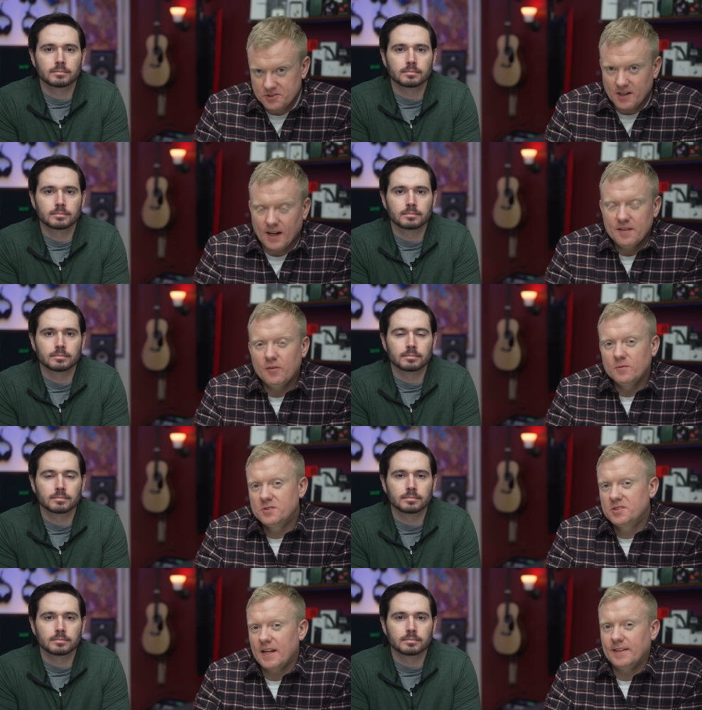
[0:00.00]
Speaker 1: an iPhone
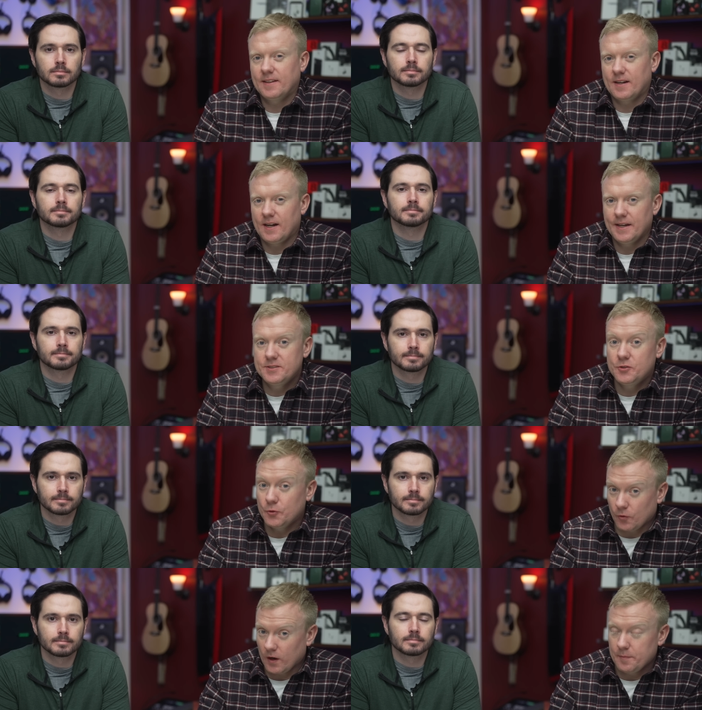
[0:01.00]
setting that hides
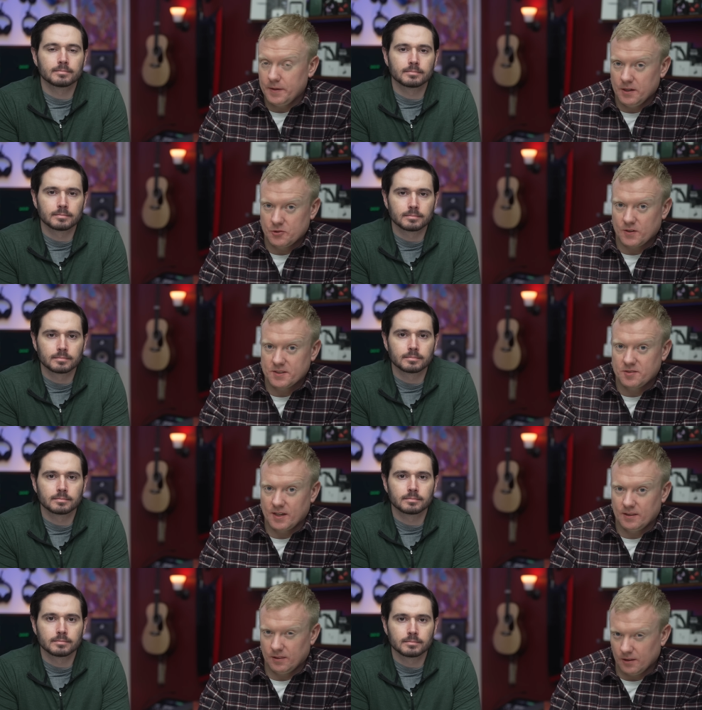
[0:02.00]
your IP address and